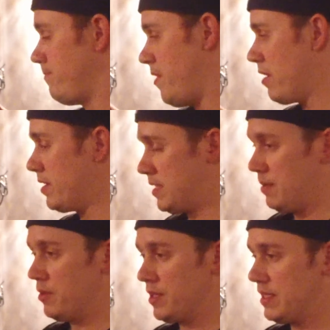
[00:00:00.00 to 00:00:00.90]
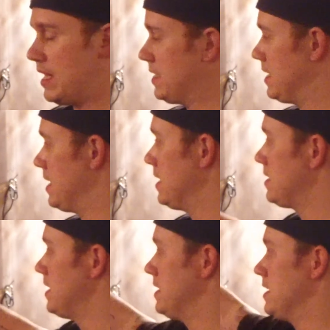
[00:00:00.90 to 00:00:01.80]
very similar design to
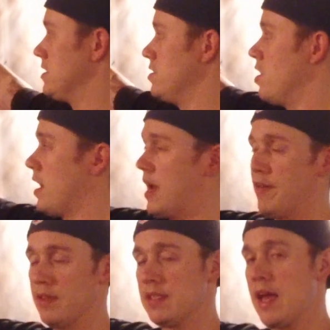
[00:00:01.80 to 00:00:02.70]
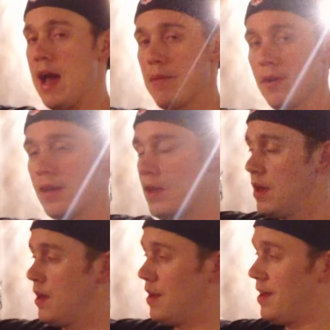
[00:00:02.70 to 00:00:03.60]
this. It does not have a scabbard.
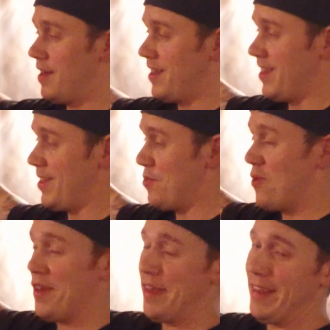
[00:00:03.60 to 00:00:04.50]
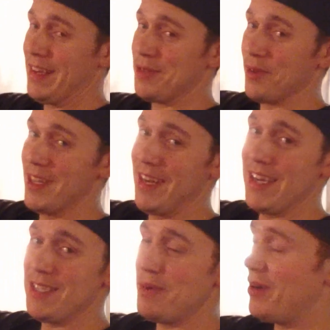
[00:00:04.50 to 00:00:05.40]
The one thing that's really
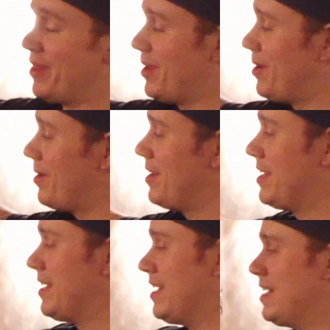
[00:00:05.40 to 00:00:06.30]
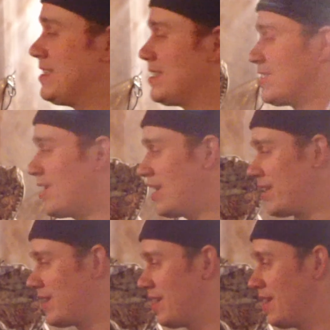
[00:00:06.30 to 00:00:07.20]
nice about it though is it's
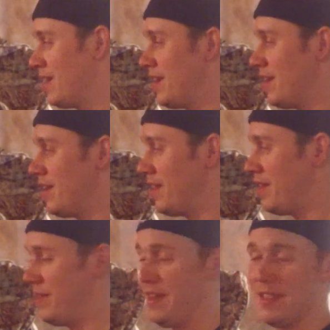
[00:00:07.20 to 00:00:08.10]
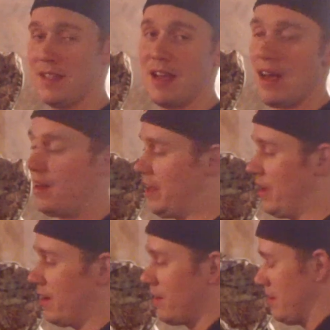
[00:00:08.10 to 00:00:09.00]
got this style here